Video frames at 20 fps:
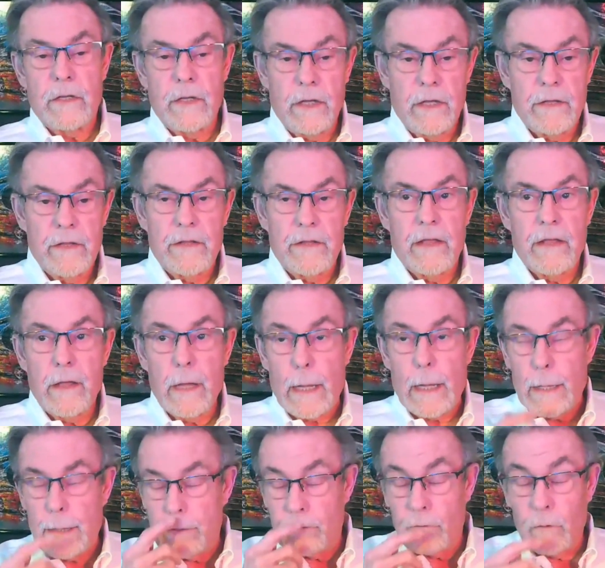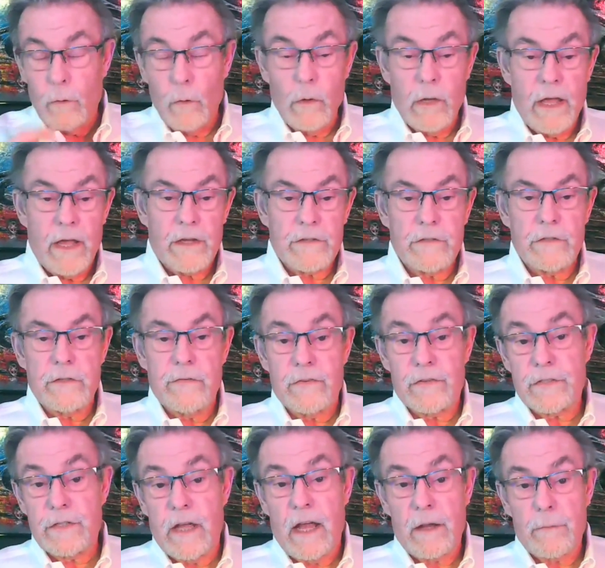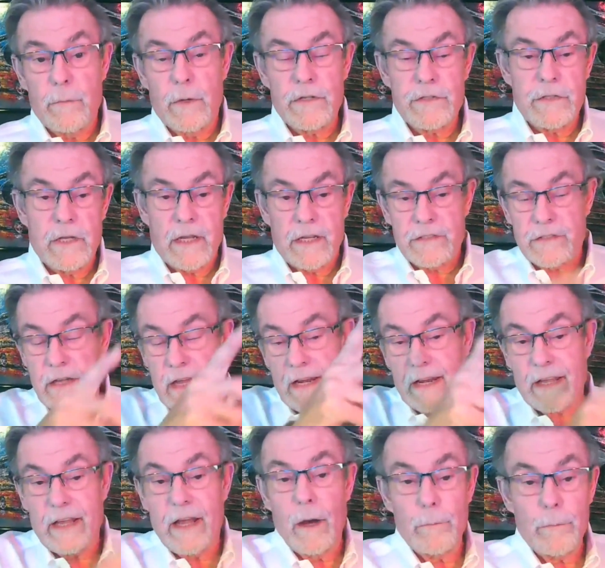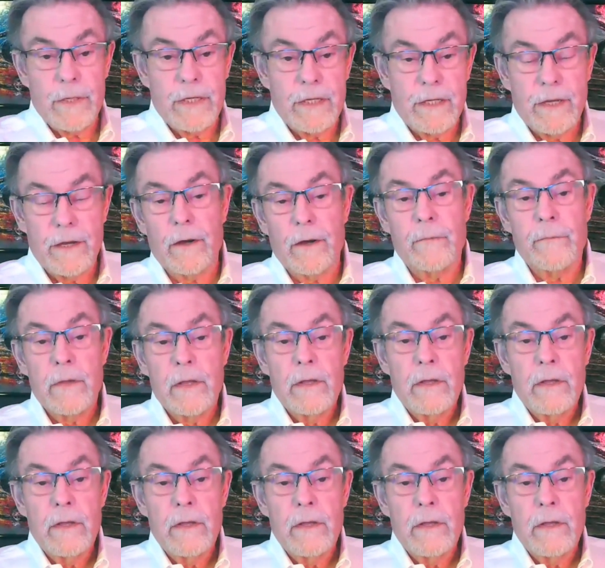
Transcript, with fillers: And uh, the roll axis of a stock Mustang is kind of like up in the air.